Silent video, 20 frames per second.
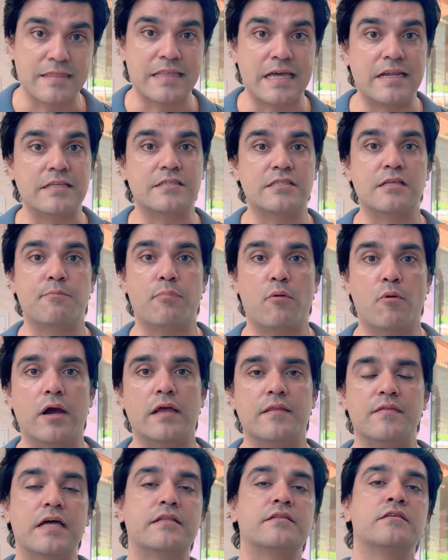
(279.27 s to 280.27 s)
That is the
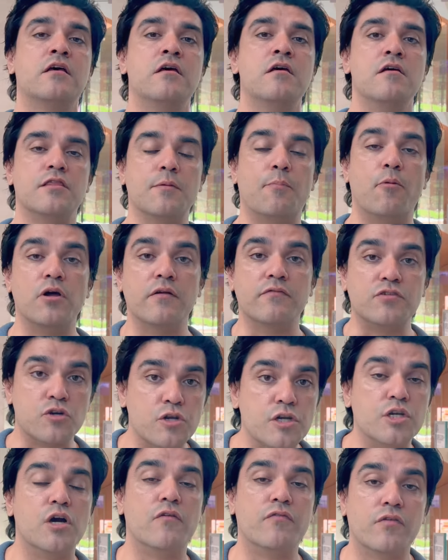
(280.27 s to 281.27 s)
point. That's the point of
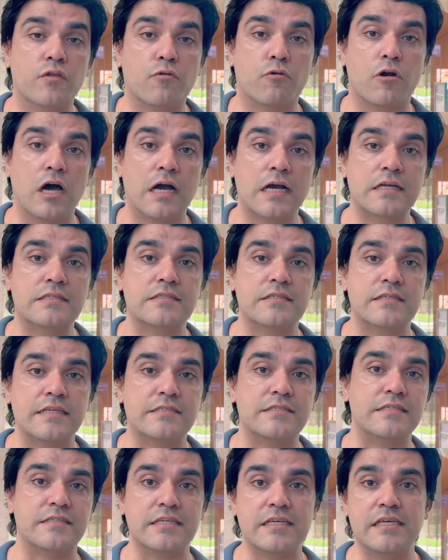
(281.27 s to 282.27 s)
turning over the rocks, is
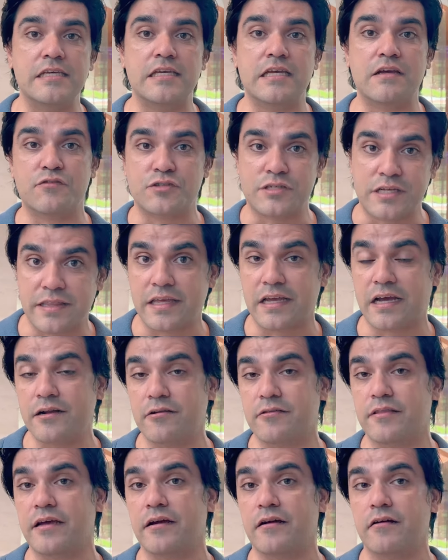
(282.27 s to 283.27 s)
to see if there's anything under
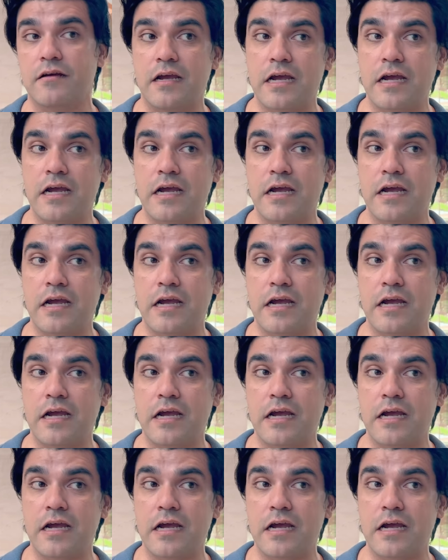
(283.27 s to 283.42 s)
there,